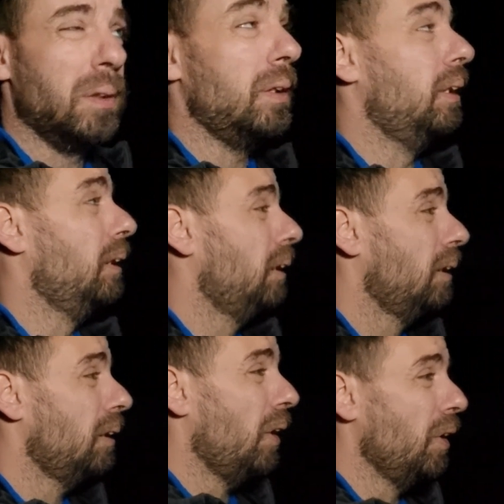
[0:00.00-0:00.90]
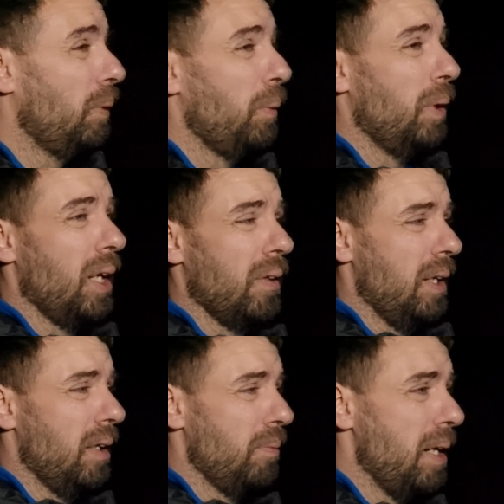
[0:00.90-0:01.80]
I normally work
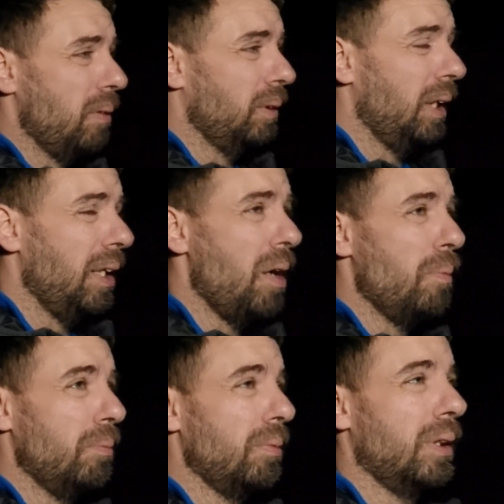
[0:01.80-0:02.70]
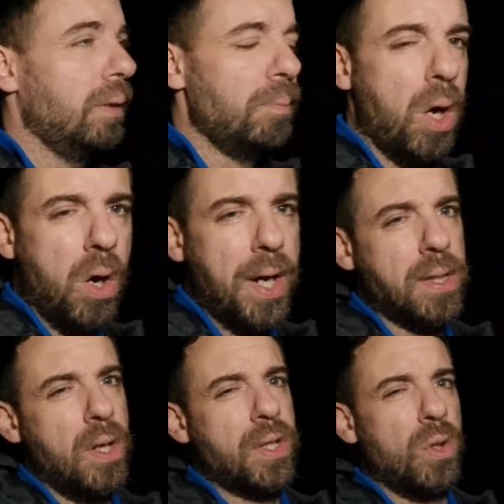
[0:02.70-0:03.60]
around about, well, my
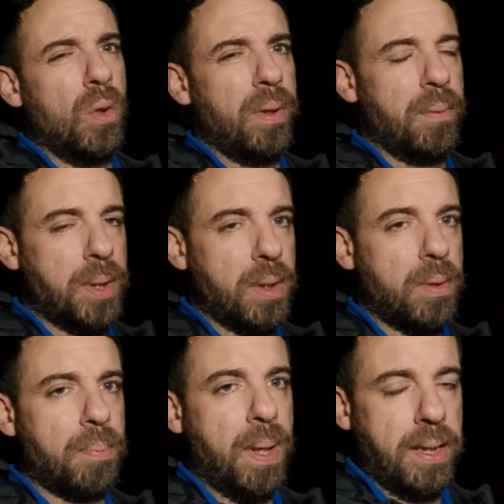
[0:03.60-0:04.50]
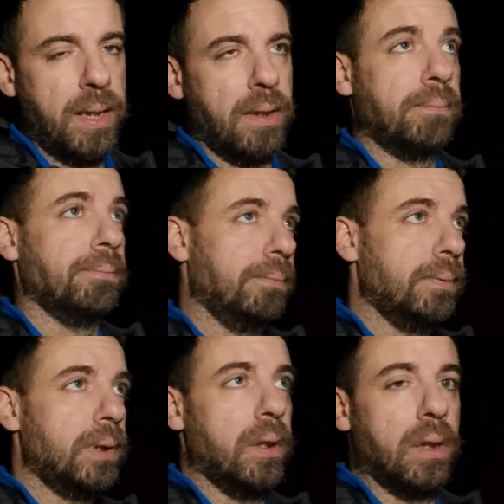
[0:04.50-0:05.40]
ISO is normally, depending
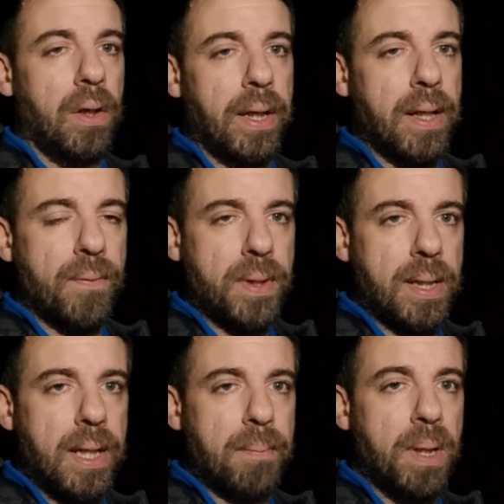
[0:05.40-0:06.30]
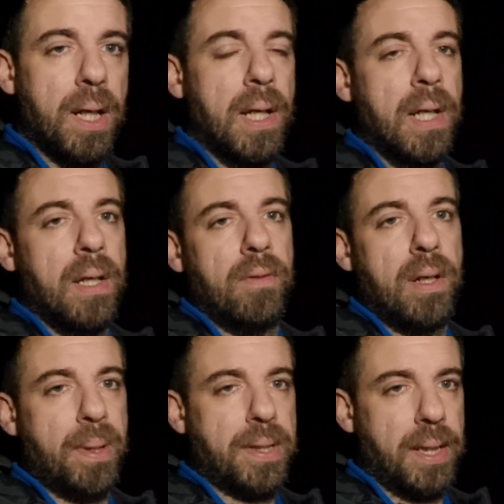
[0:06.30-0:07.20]
on light obviously, but
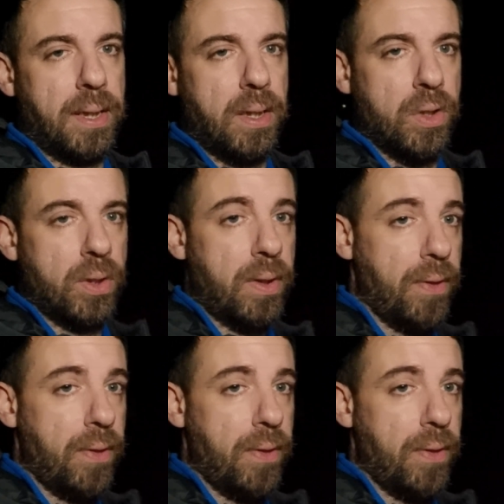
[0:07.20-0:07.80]
around about 1600 to